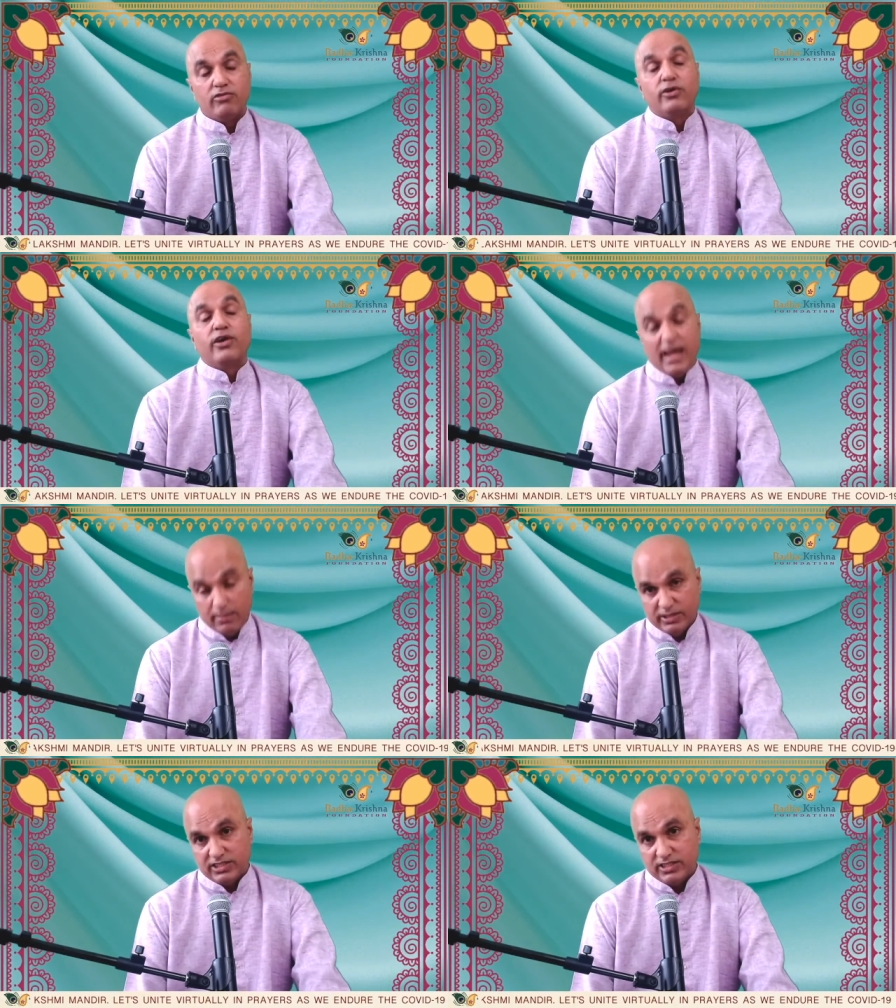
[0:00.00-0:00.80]
of
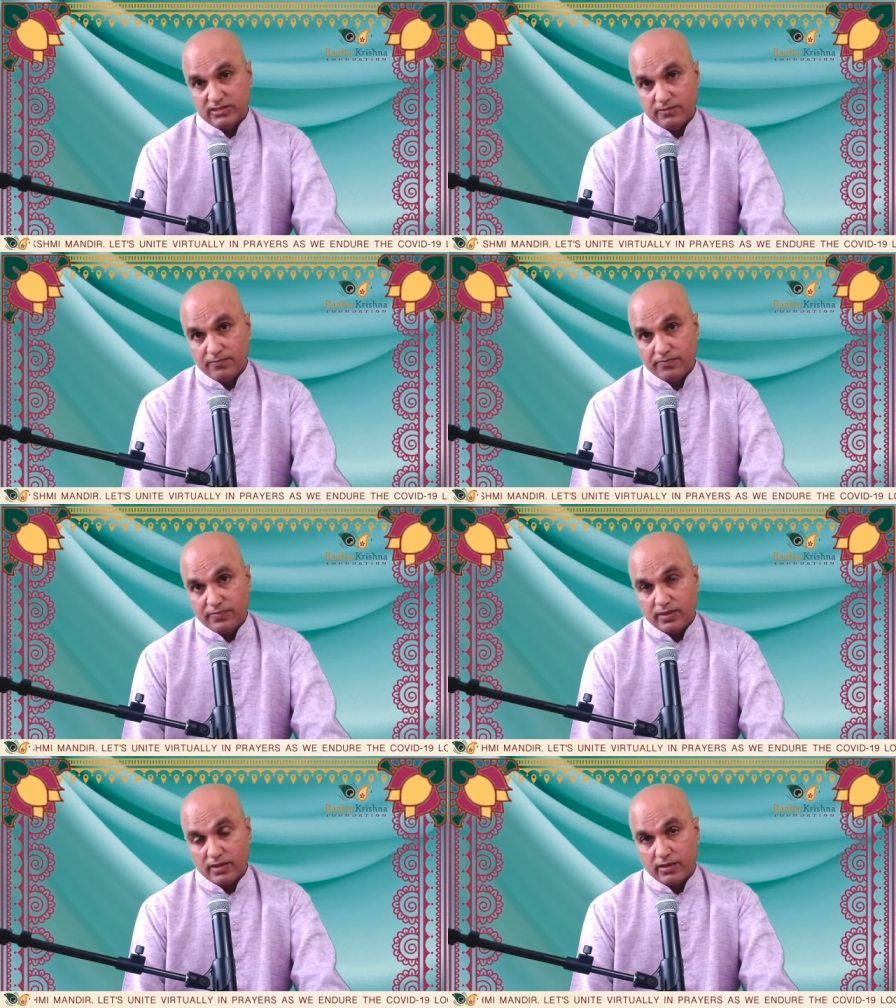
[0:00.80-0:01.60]
our habits.
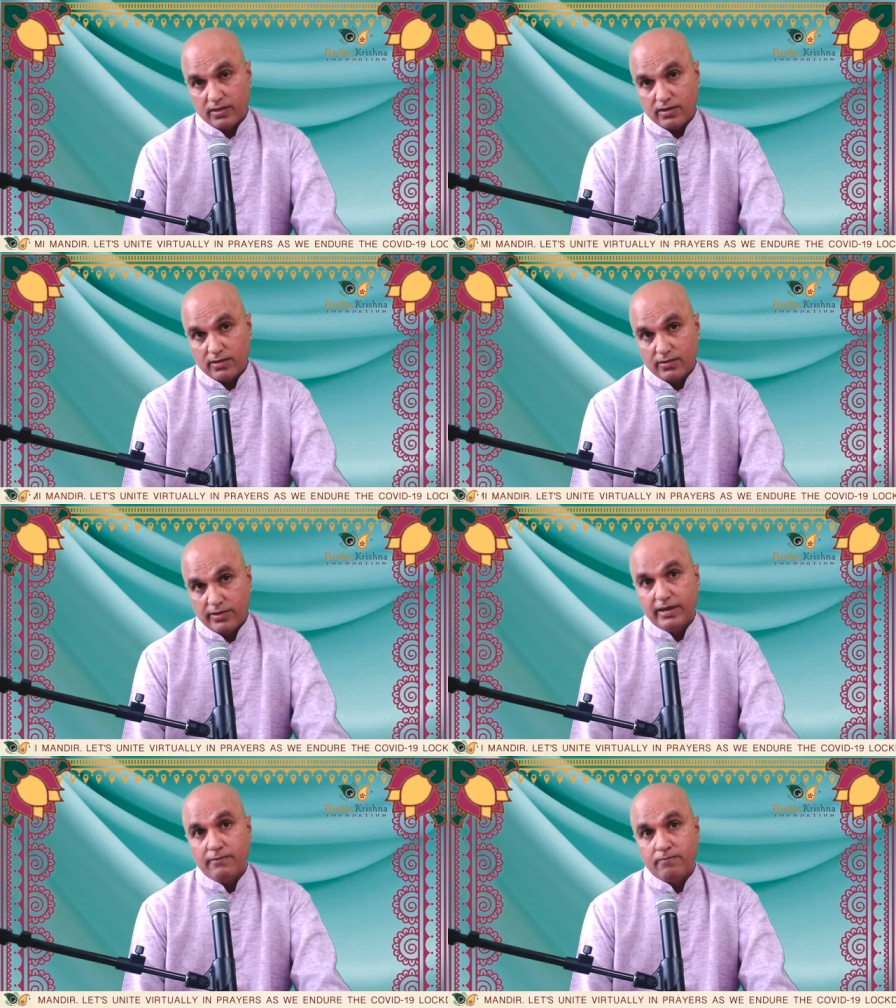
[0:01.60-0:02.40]

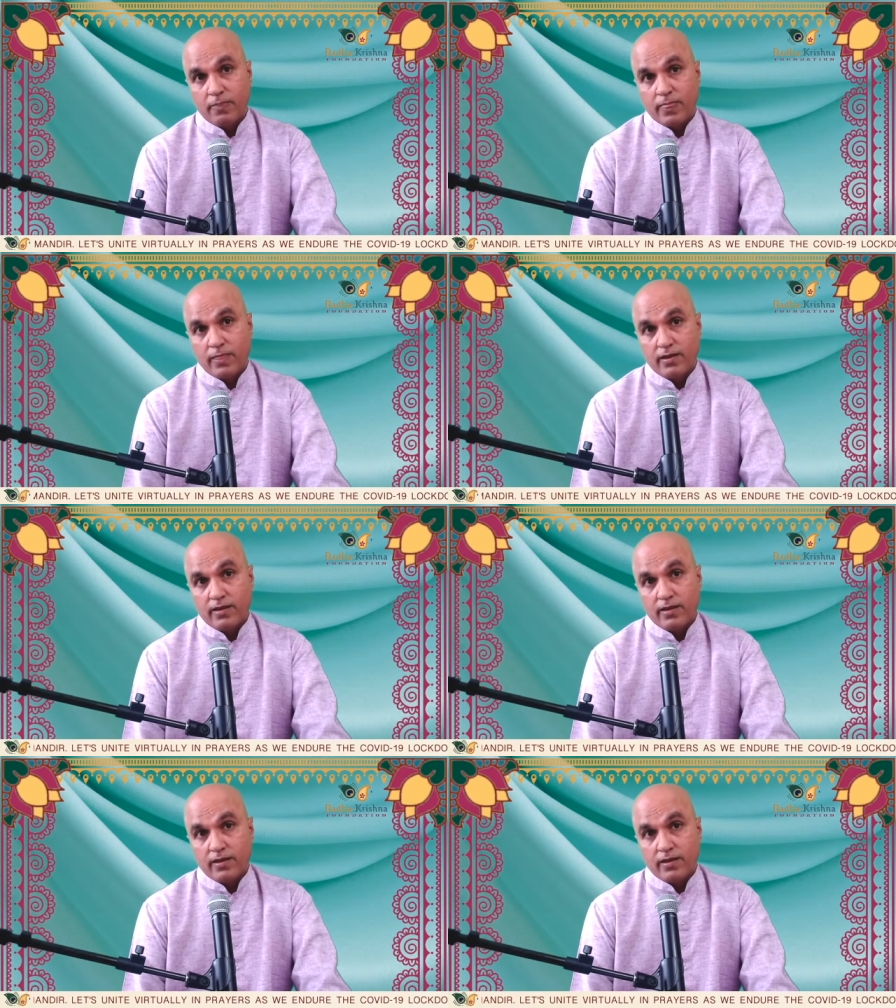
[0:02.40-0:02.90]
Right?